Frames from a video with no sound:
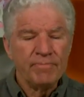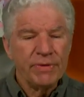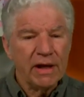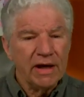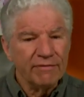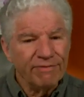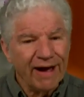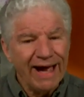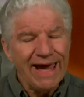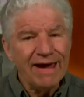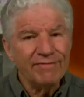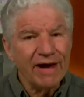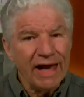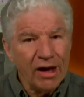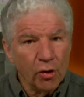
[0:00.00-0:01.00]
If I have a
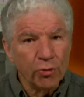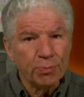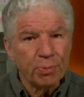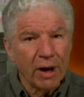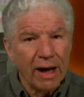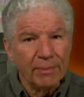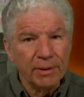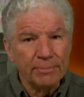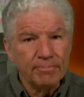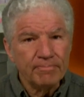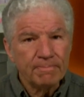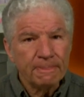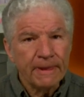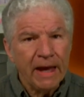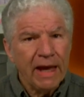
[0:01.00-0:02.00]
health problem
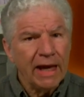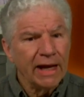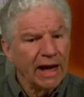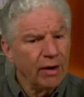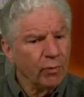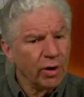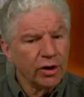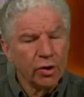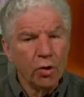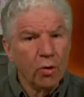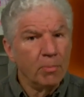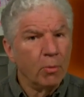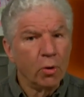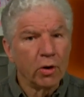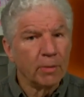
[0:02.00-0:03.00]
and I want to know
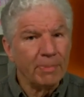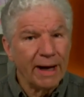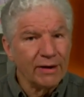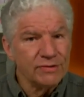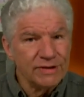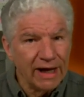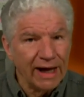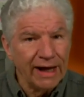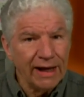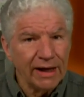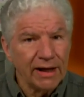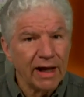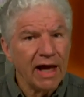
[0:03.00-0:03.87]
more about diet